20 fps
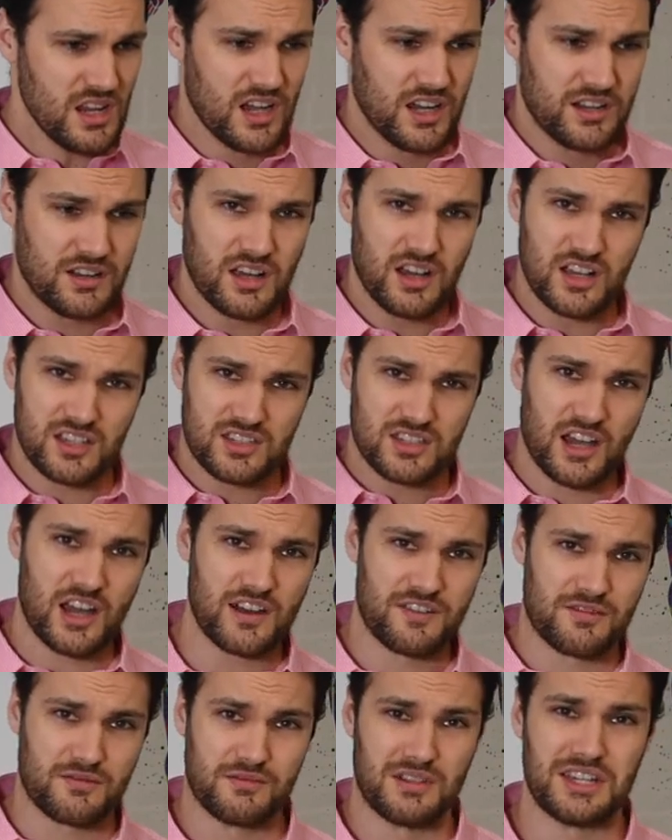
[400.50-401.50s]
And
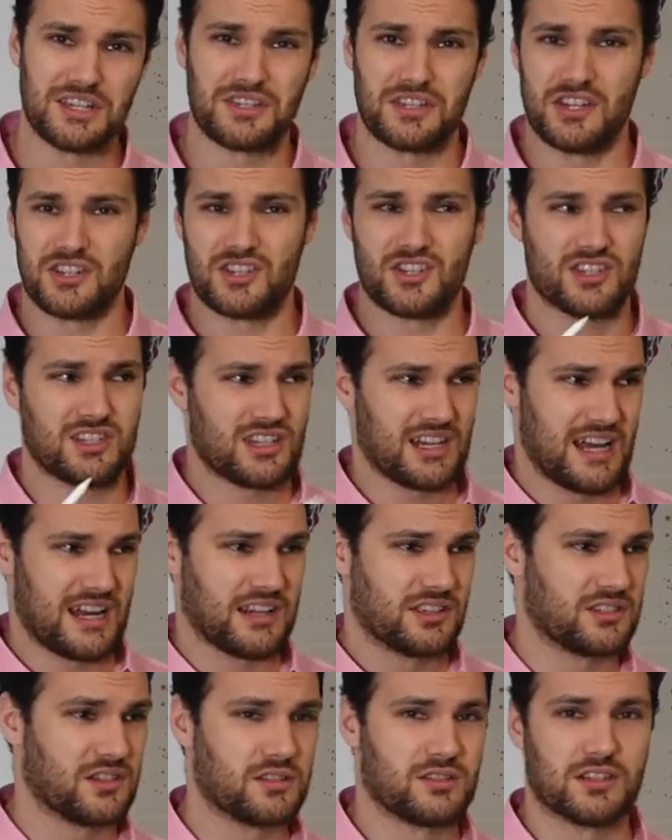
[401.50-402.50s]
aside from research, just
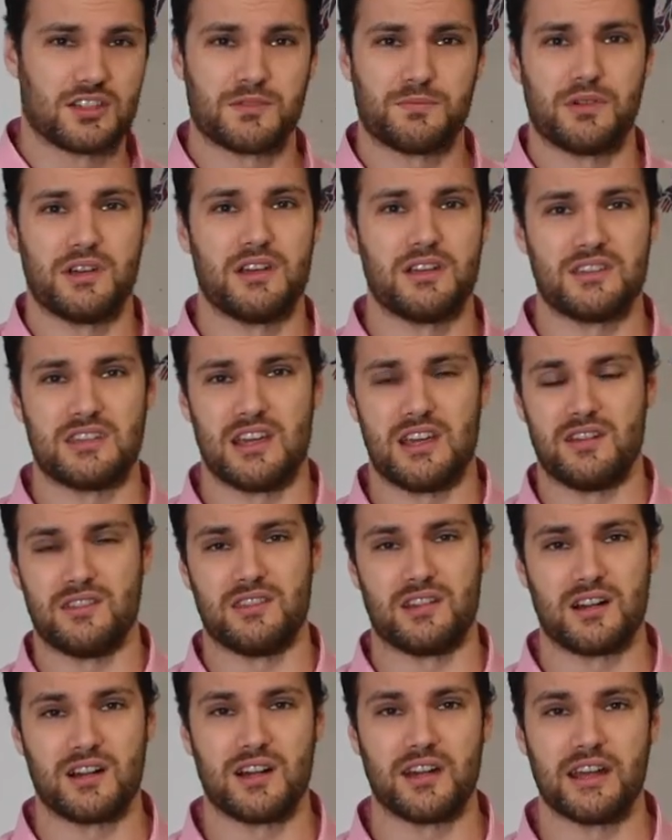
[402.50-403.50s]
anecdotal experience here
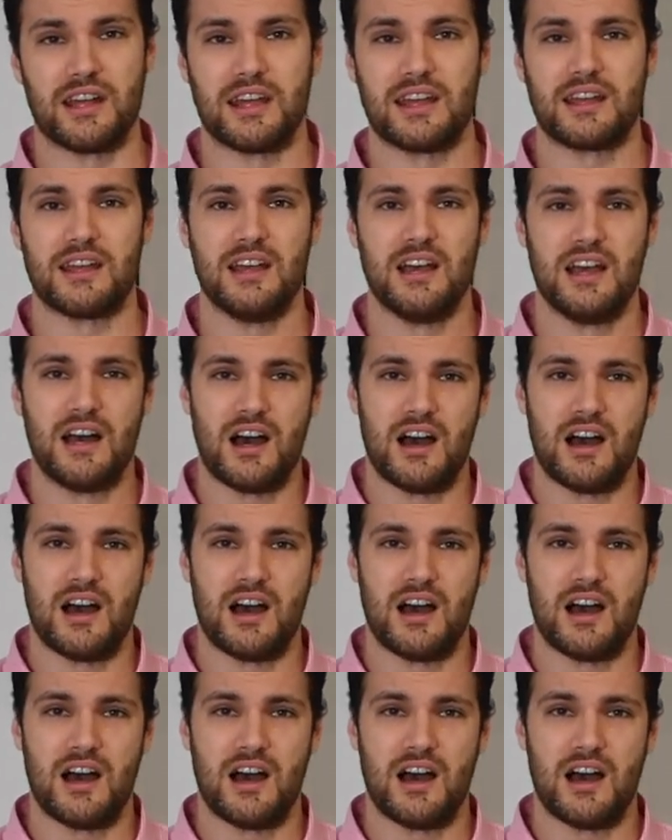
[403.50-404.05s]
in the clinic,